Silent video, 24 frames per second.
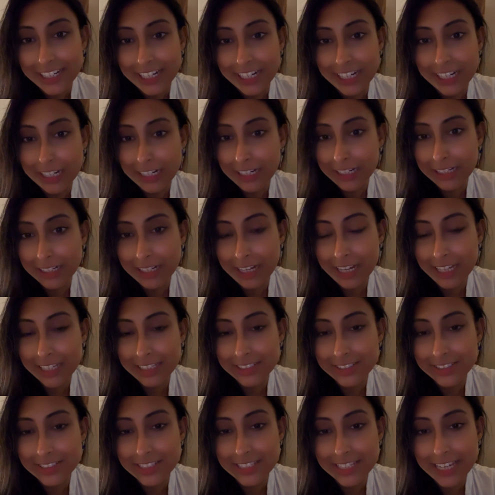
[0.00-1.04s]
I
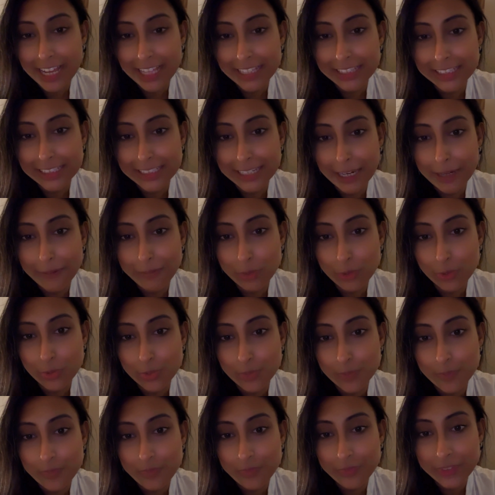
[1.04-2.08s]
just had the time to
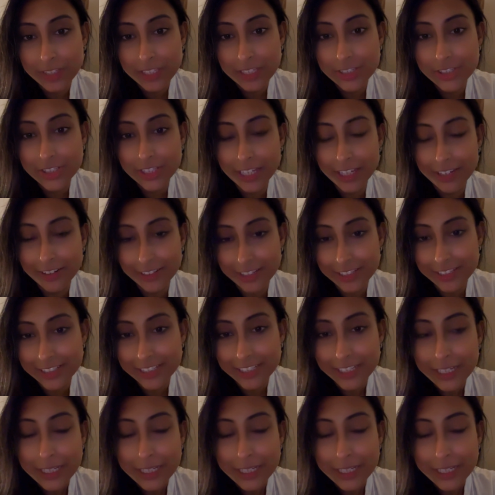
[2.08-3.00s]
share it.